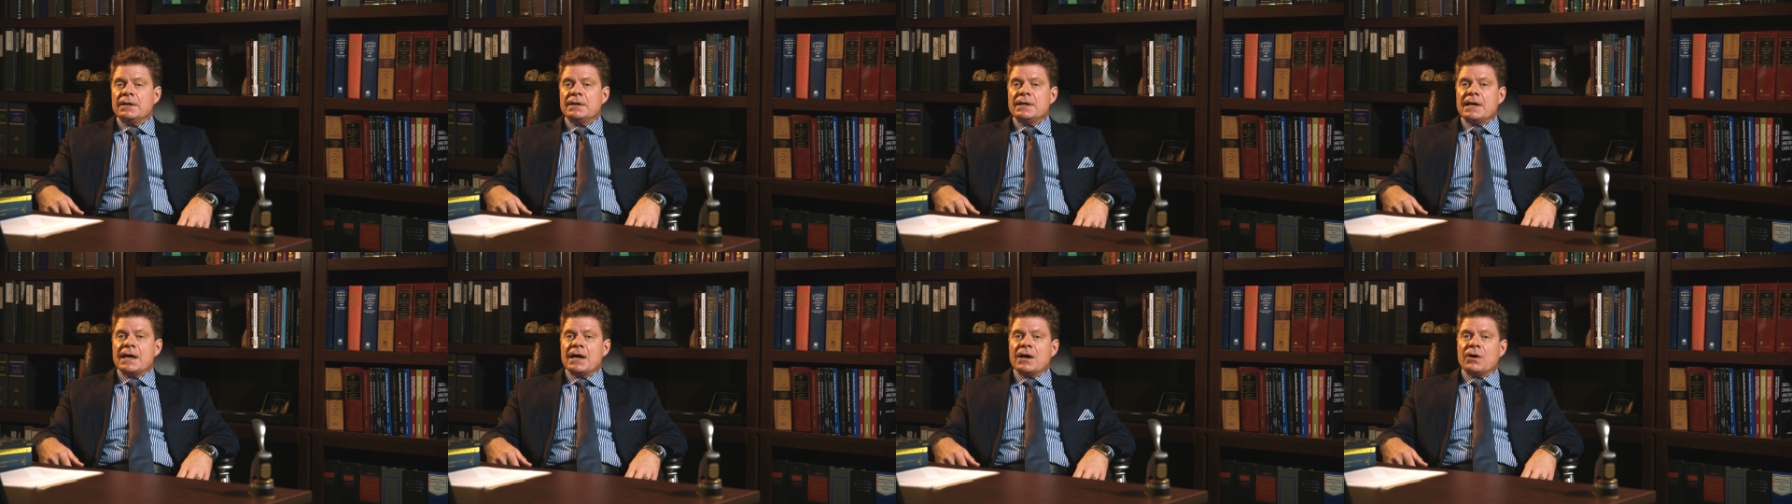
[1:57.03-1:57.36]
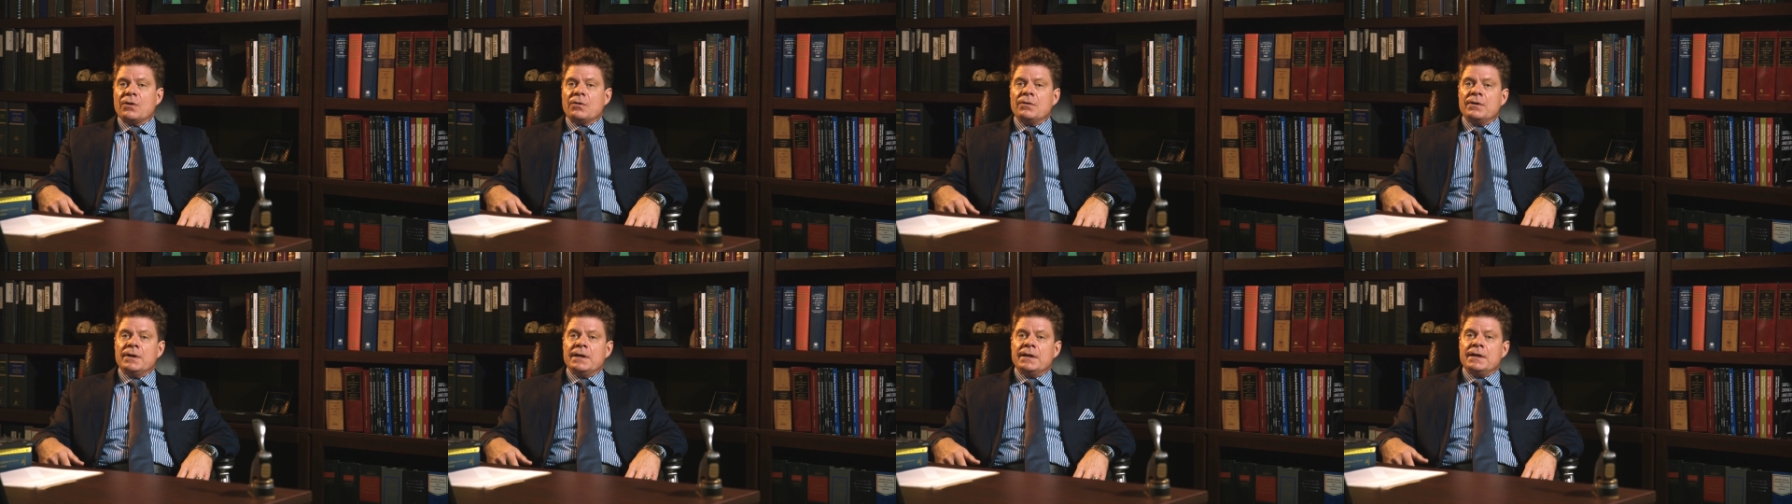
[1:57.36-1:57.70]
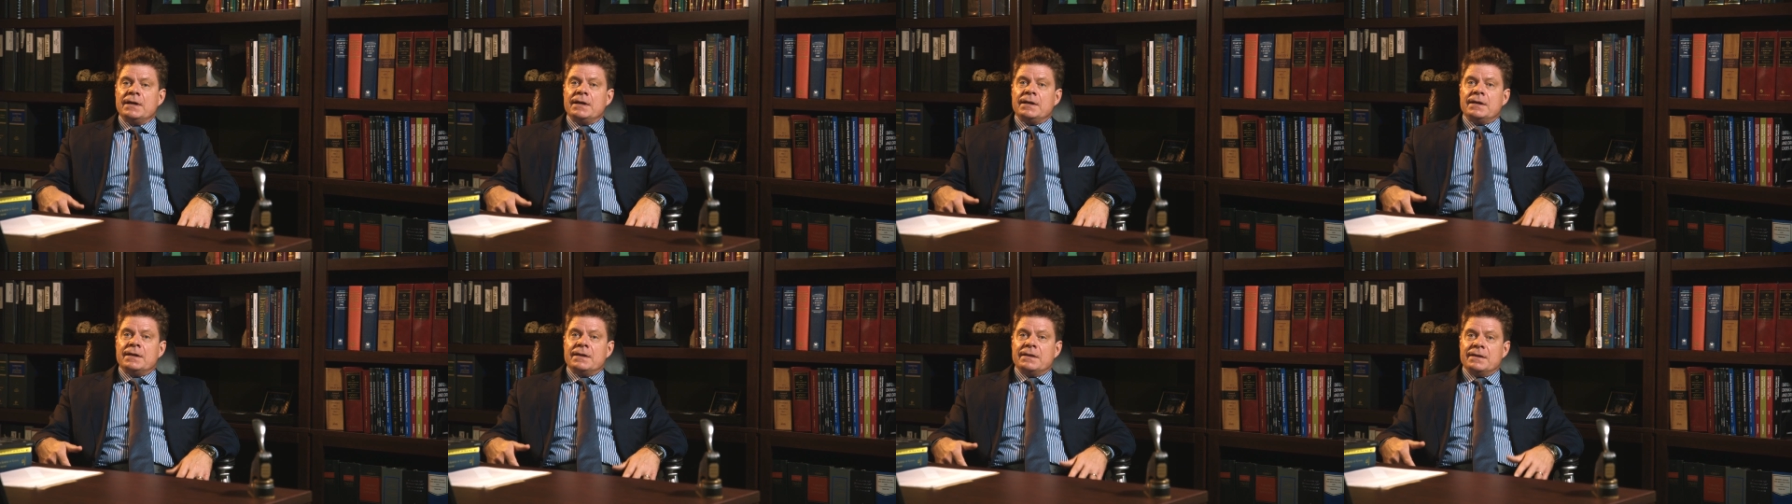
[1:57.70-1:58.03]
Now,
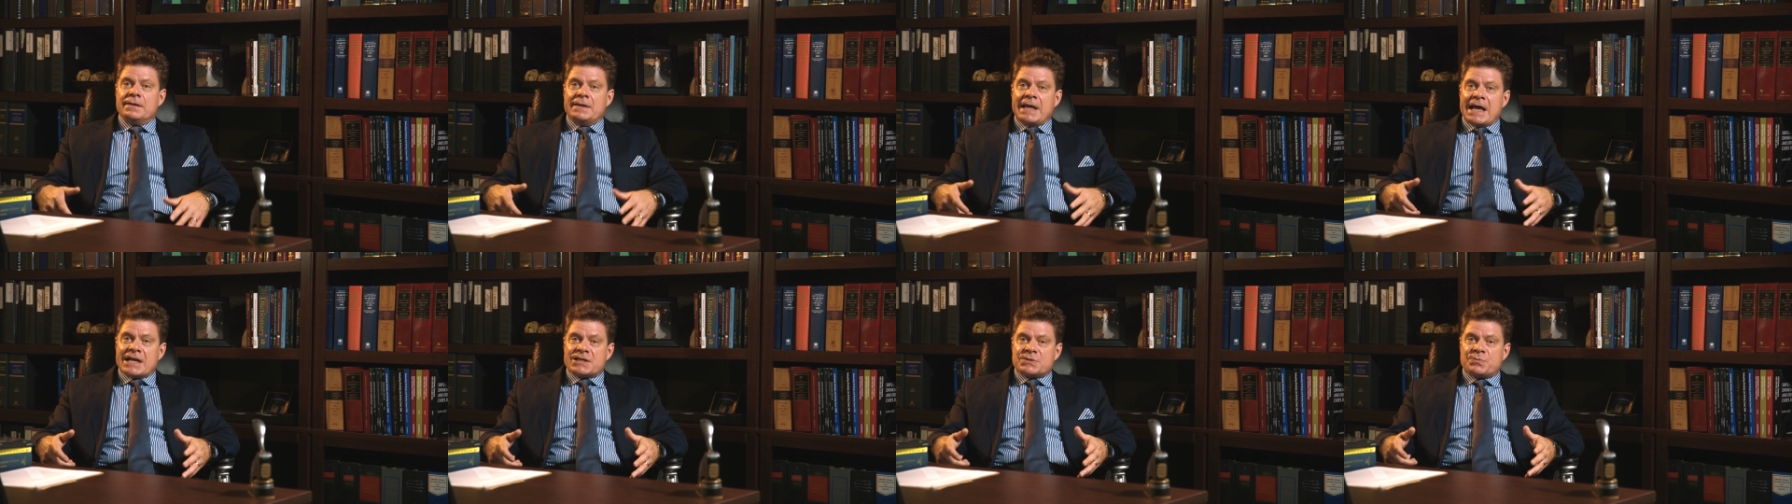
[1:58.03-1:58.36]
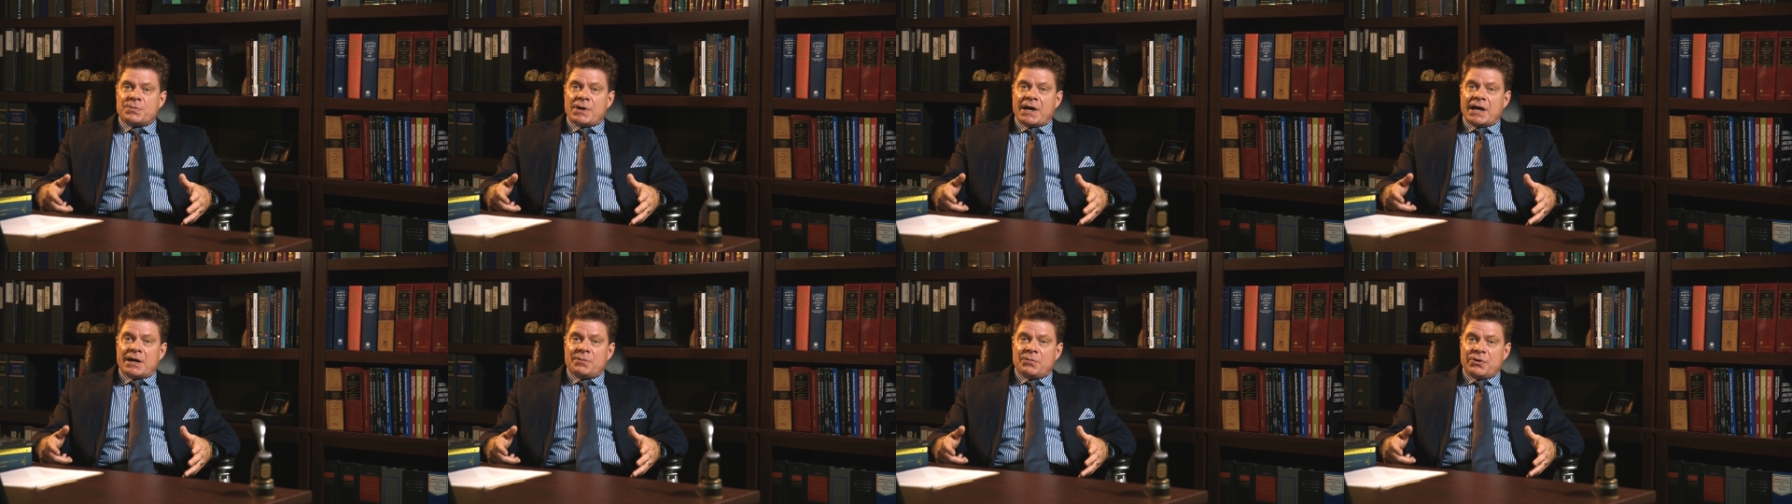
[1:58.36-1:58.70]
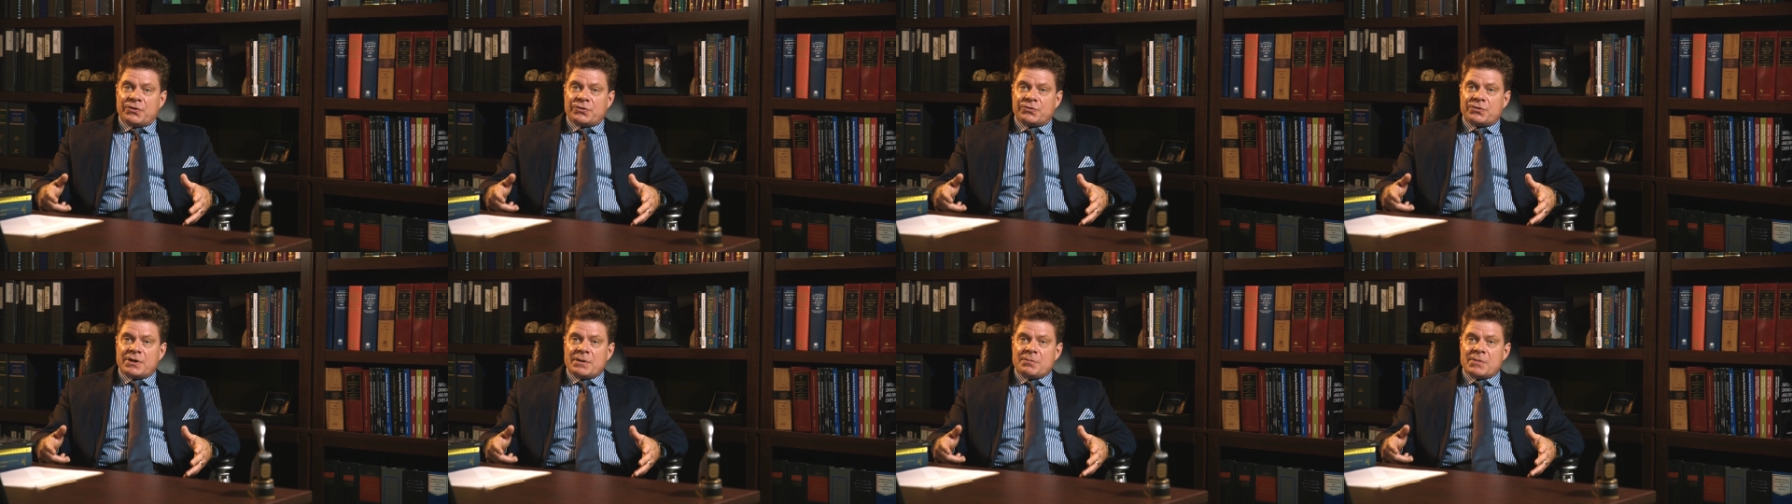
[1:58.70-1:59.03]
that's brought
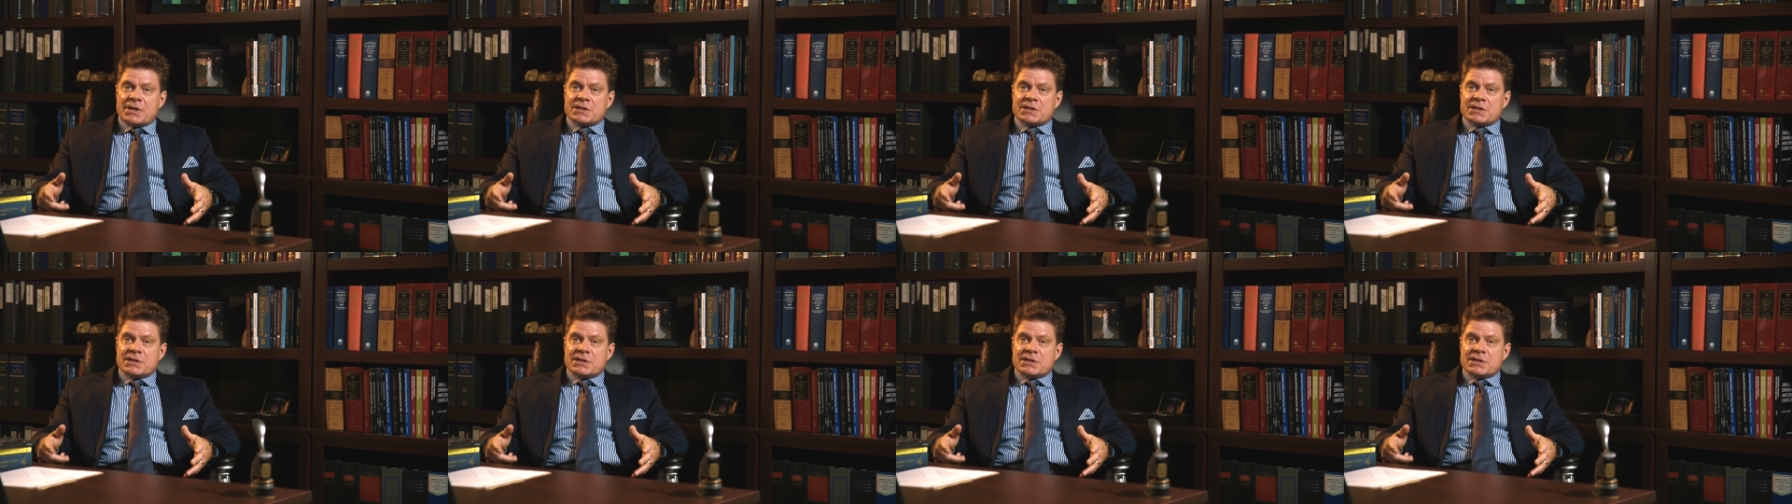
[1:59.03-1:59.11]
about 3